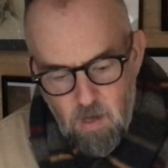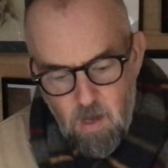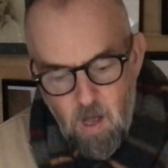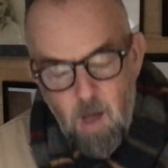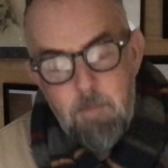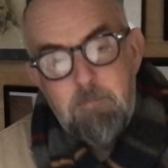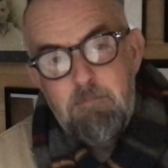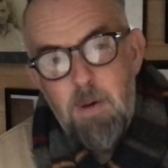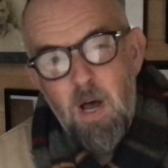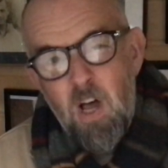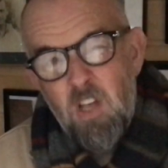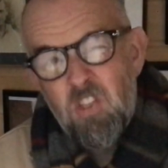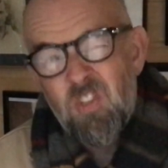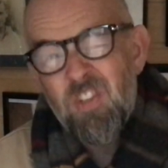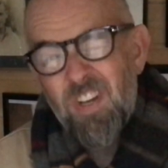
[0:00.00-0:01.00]
A
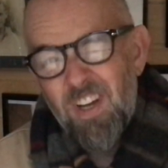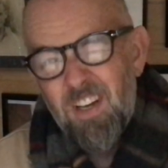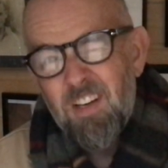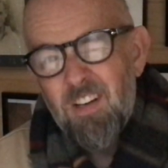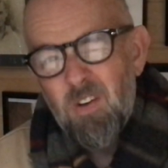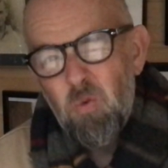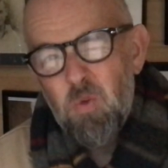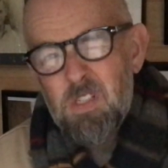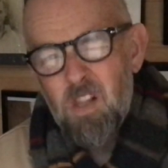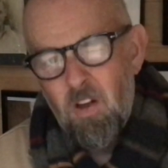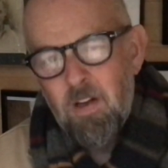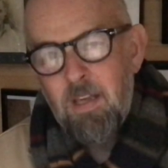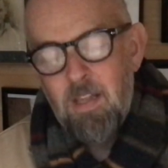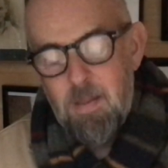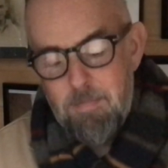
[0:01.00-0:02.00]
burster was
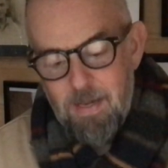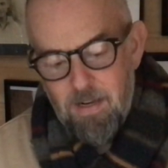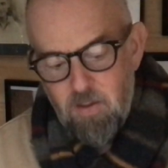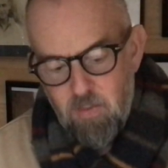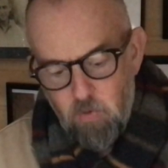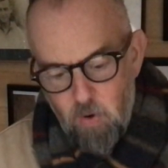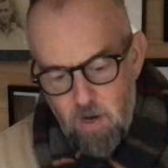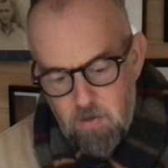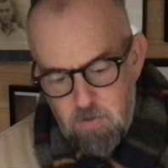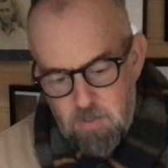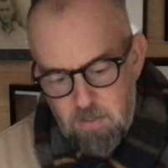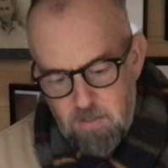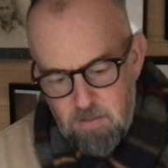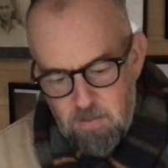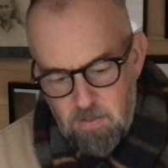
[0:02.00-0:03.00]
lying in the middle of the road.
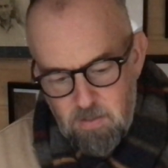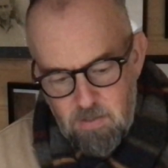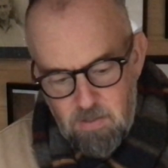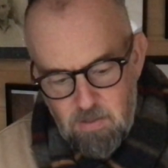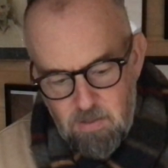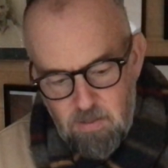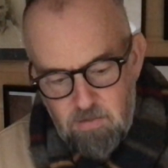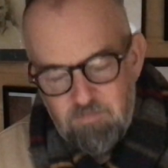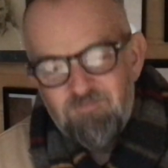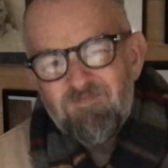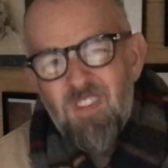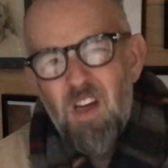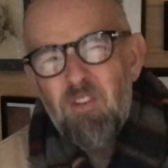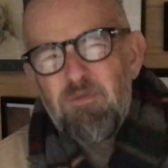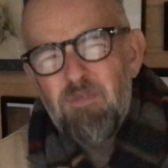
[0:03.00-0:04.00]

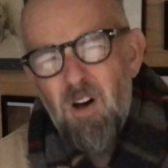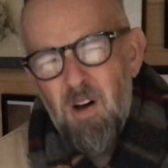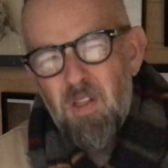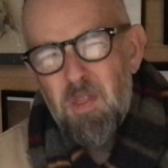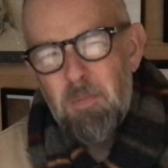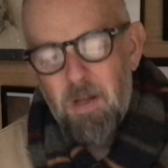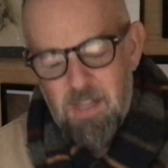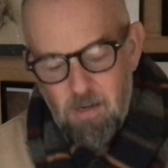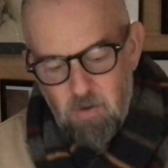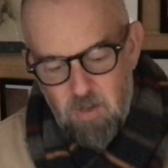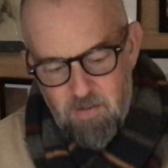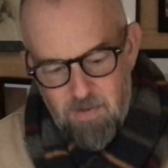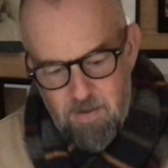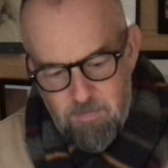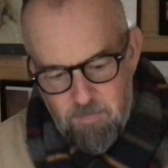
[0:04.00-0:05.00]
A father, by the look
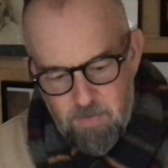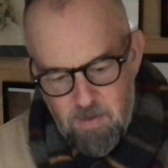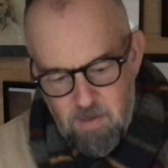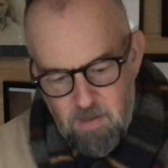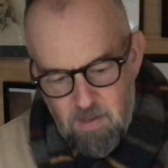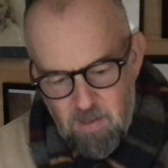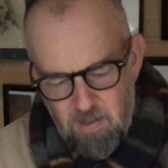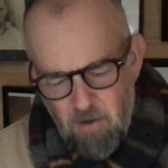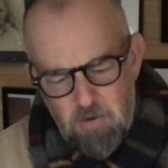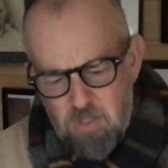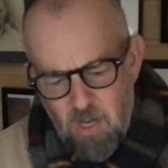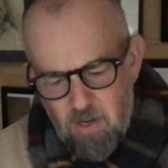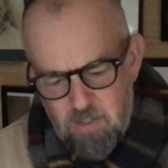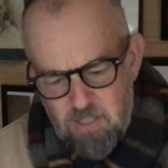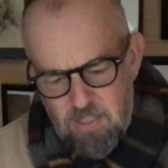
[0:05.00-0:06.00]
of it. Though it's
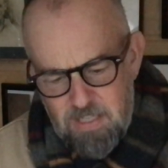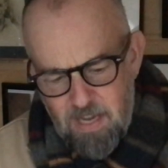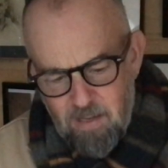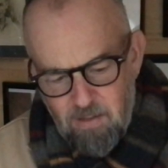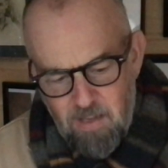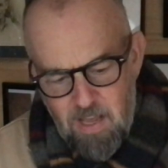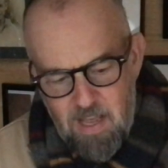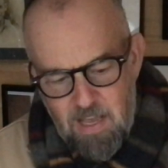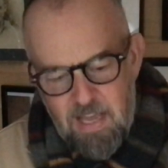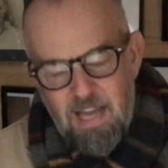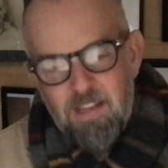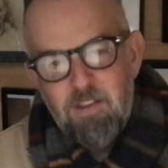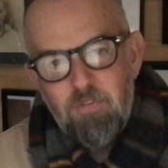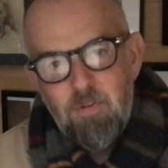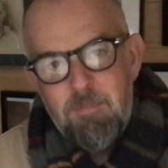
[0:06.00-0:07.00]
hard to tell, he had
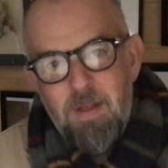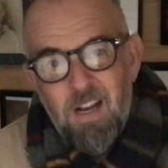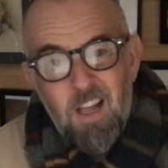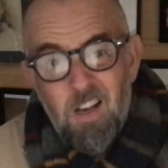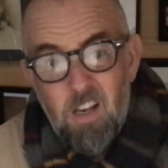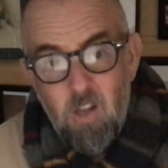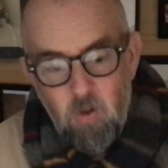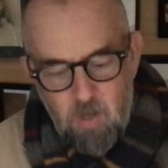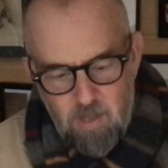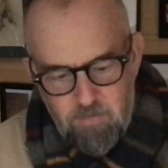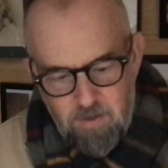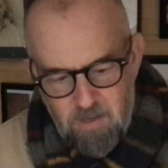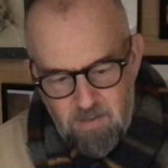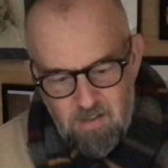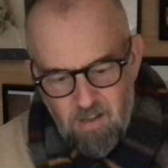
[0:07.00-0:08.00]
the familiar look of
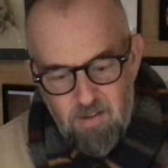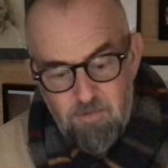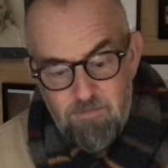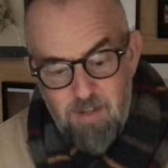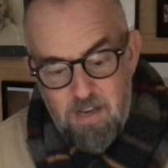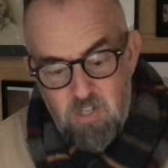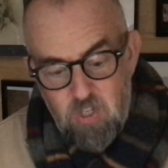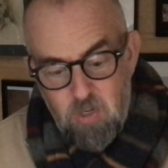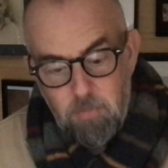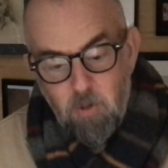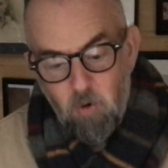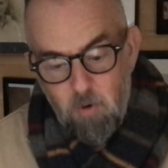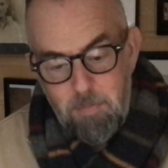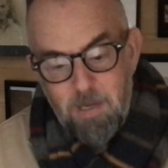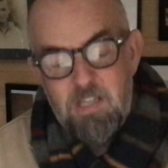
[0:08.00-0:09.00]
a vegetable
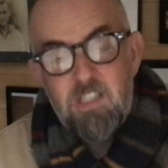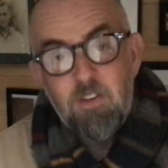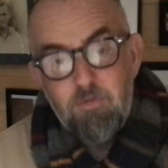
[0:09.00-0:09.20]
or a piece of